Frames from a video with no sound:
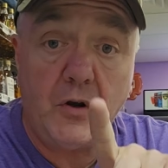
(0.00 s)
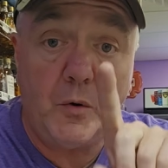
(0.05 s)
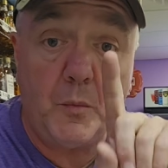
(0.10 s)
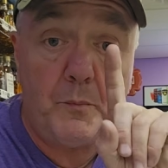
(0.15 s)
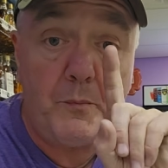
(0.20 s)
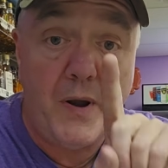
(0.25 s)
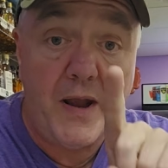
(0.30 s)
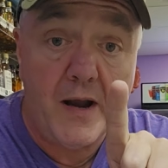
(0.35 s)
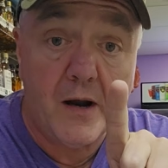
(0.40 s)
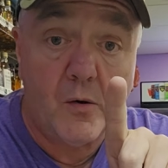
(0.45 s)
you
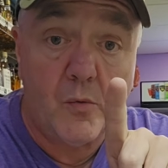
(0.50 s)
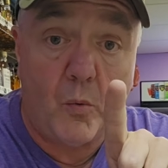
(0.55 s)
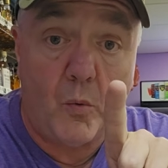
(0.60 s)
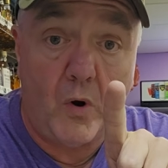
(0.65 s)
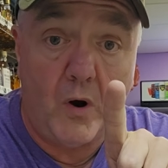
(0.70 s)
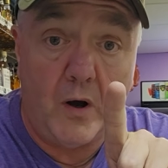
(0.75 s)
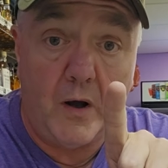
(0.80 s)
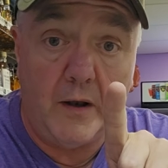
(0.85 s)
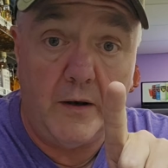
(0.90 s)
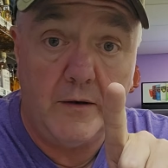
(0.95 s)
pick
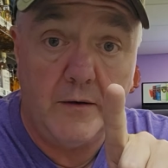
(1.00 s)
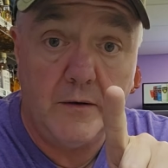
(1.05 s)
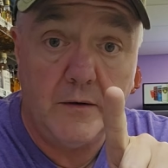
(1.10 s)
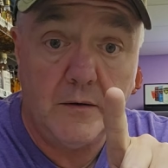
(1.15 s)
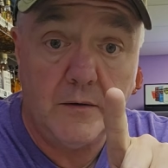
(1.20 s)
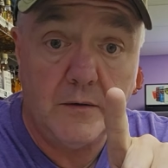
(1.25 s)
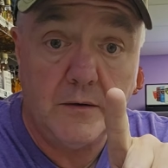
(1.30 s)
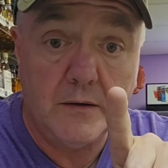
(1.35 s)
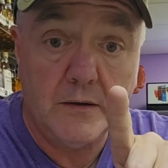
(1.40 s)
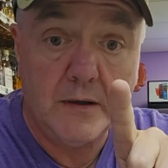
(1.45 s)
one
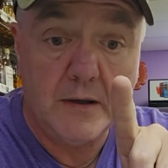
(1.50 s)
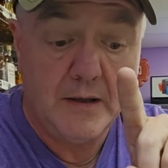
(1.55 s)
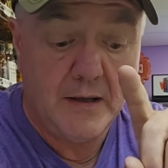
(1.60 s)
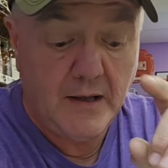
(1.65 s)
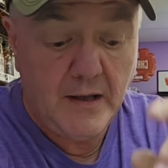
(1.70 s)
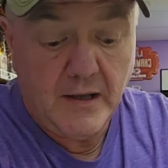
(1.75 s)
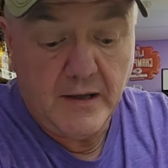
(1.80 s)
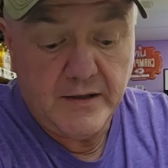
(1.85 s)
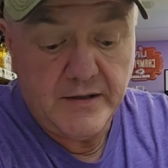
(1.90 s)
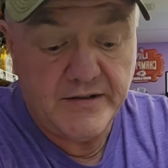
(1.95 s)

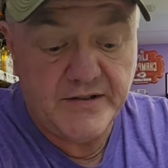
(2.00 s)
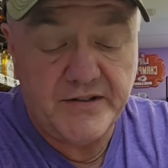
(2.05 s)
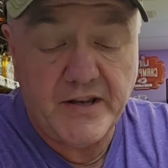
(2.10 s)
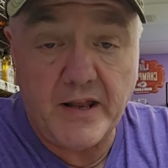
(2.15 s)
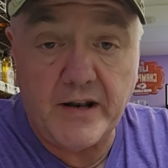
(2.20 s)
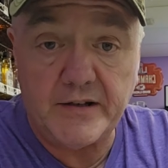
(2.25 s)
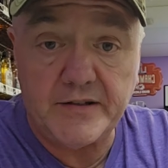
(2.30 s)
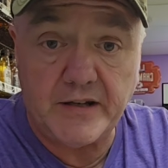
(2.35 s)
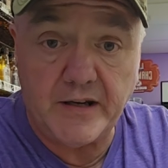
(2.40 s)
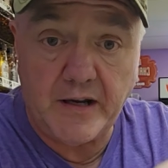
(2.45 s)

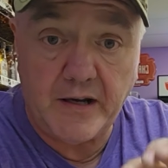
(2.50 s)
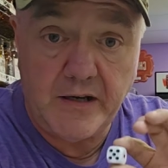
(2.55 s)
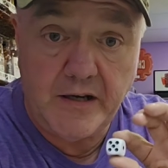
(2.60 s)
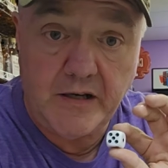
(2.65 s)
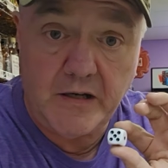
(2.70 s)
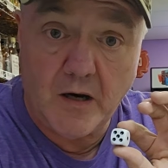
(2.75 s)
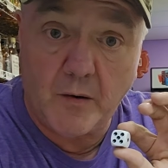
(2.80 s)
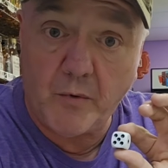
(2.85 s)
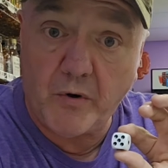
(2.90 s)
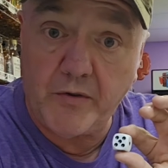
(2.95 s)
set it to
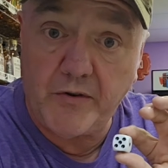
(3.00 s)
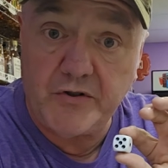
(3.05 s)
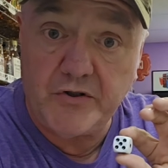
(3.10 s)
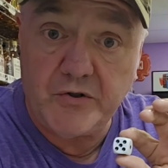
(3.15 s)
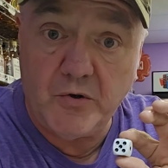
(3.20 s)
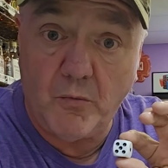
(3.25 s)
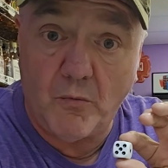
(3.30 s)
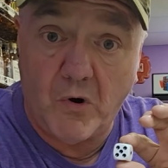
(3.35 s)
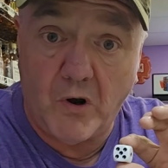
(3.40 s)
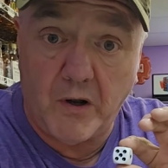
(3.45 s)
any number
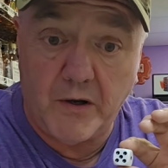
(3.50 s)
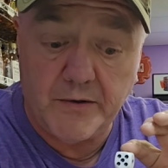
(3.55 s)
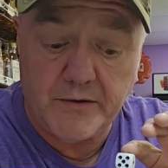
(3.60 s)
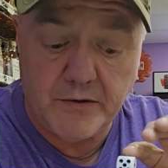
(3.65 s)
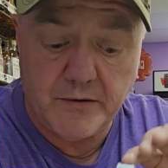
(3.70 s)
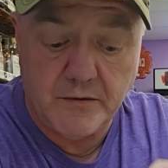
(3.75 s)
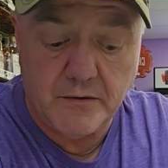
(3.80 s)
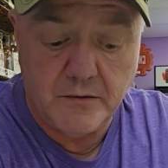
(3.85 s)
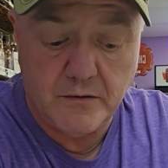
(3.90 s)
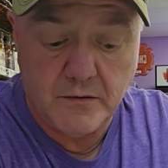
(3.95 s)
that you
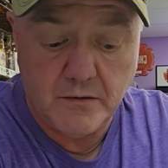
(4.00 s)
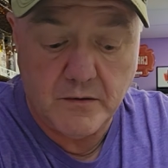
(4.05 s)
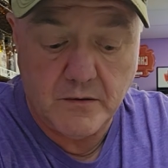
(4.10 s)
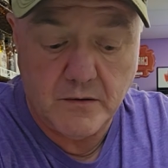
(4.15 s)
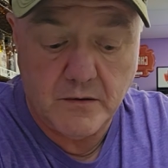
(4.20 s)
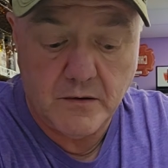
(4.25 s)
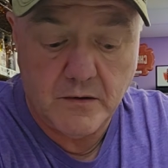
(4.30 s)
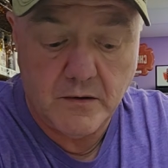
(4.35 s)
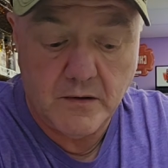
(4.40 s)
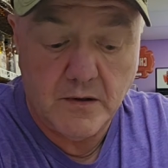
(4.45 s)
want,
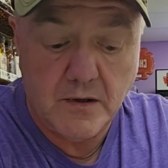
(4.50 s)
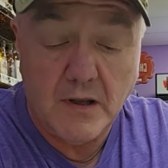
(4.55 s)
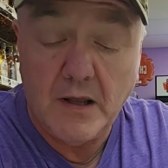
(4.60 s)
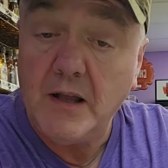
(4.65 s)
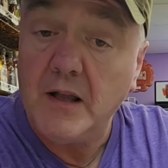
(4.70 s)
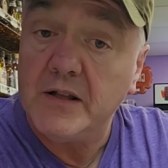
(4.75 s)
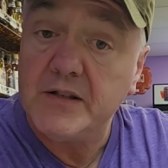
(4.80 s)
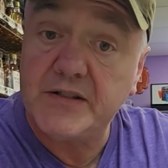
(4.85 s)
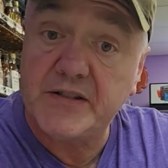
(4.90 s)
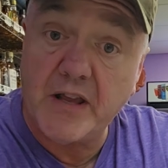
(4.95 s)

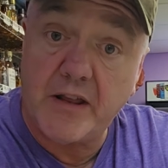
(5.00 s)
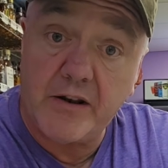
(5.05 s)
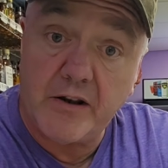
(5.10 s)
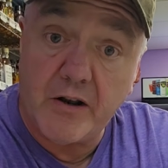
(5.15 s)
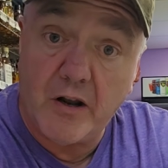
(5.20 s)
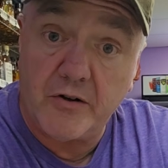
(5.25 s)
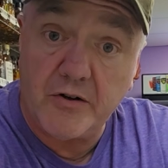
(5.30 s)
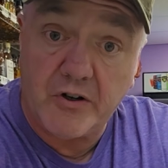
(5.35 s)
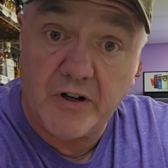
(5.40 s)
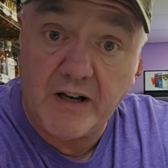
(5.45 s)
set
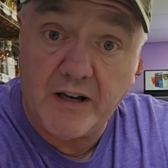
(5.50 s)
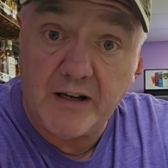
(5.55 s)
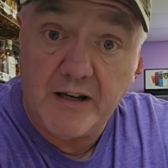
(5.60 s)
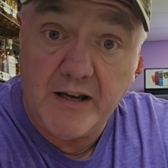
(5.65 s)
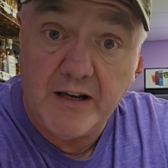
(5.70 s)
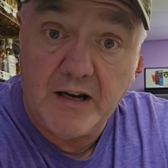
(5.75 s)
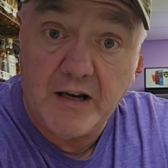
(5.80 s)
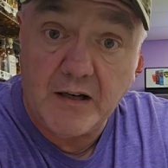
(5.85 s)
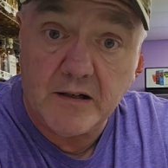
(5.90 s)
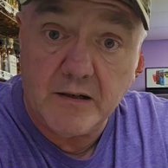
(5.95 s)
it under
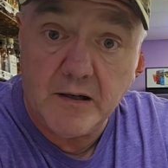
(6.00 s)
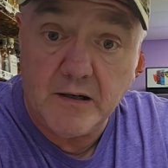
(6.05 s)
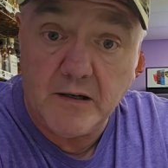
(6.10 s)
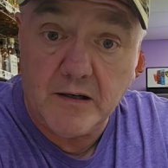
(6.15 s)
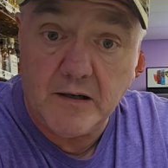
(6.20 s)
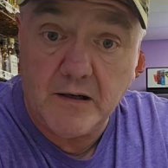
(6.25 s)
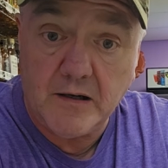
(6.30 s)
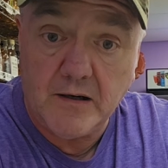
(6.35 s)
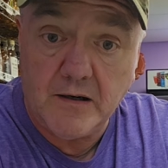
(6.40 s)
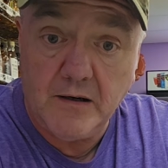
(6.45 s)
any
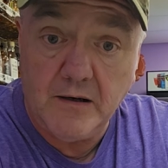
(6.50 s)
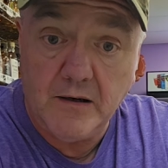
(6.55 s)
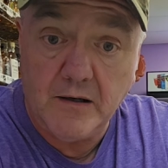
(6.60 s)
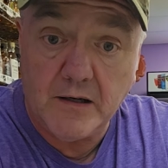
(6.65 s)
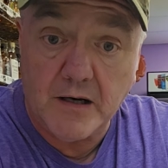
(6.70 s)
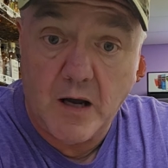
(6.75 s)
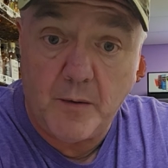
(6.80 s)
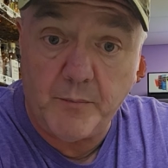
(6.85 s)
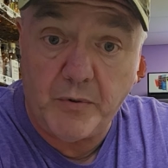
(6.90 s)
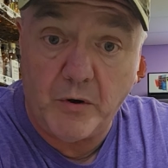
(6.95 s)

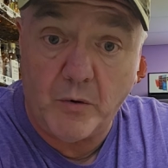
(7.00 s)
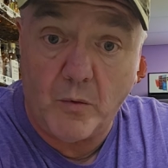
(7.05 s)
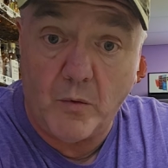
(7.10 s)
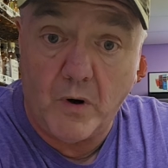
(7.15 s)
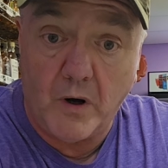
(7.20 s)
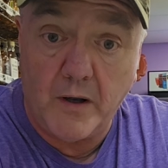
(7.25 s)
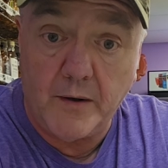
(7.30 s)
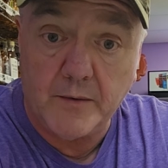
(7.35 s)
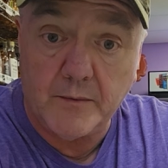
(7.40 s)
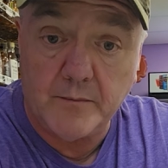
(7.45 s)
cup you
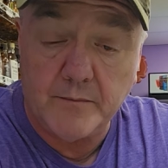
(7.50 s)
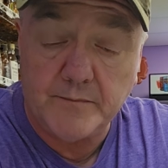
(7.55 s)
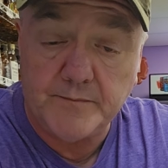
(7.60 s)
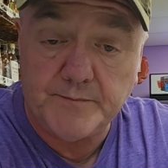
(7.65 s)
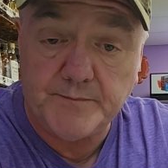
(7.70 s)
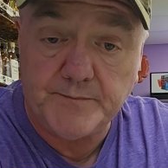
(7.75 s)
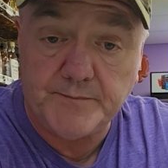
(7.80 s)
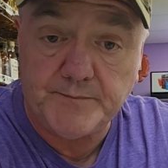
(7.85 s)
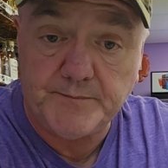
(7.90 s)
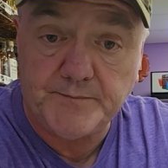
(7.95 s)
want.
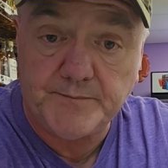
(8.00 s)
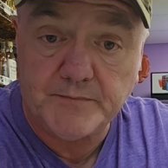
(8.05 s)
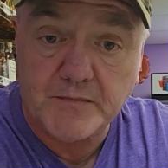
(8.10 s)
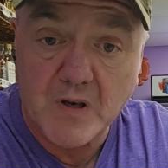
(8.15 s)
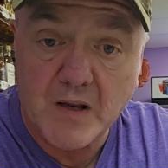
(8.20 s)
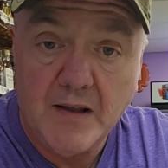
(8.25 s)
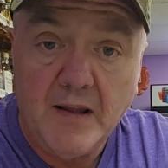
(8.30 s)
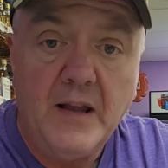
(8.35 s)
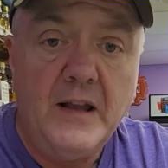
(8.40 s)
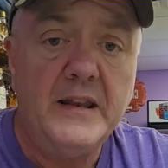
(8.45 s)

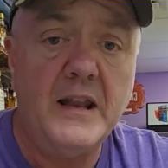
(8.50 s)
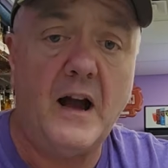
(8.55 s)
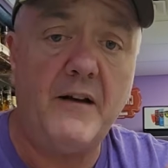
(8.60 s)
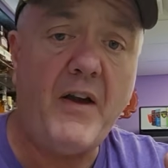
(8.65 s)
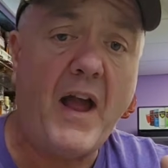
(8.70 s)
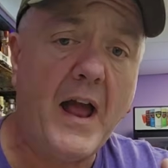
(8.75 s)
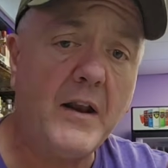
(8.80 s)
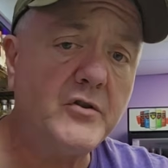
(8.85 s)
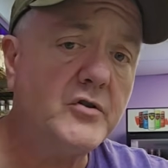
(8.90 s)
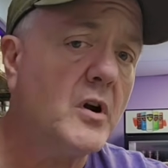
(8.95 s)
Now,
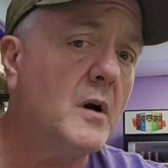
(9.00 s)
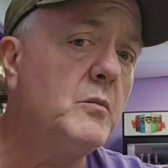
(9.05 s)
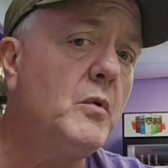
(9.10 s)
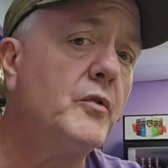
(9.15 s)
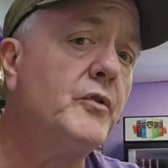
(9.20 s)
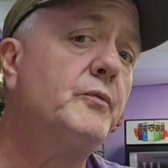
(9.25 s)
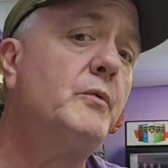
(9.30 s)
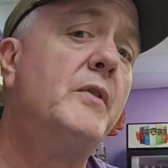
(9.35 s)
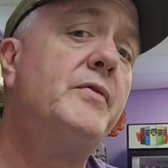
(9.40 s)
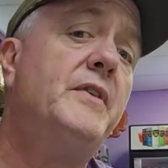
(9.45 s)
I've had
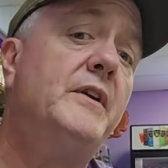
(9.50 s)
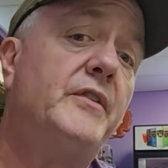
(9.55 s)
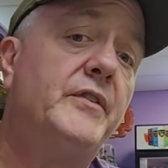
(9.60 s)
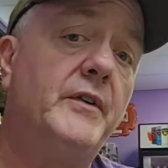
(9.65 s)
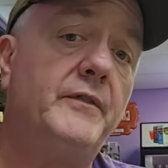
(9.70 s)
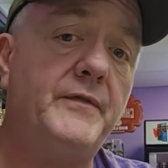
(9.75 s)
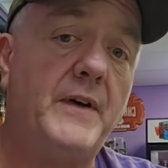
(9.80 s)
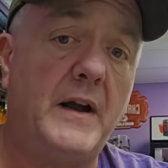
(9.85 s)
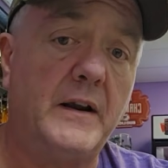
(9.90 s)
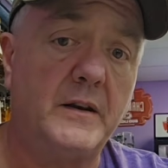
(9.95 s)
troubles with
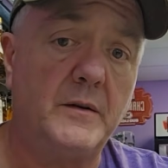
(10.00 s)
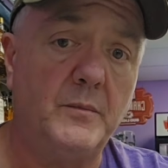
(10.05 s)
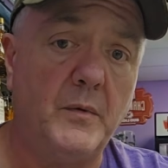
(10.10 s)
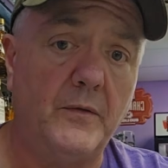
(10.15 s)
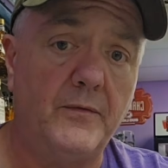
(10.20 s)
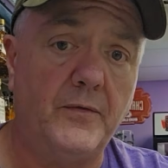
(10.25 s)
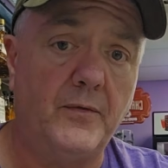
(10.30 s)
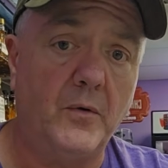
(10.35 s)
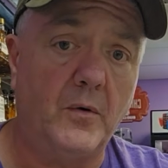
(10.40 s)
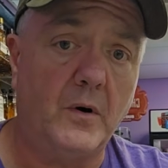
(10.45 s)
this effect
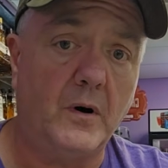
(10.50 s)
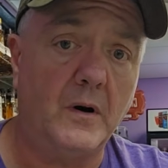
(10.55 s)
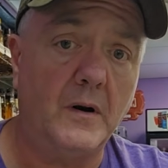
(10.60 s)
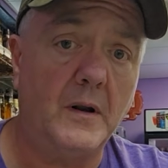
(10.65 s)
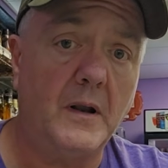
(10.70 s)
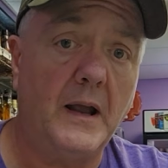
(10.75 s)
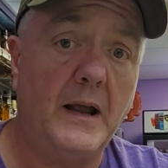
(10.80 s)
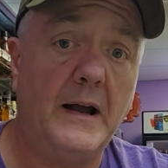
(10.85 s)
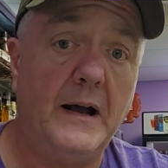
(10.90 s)
before,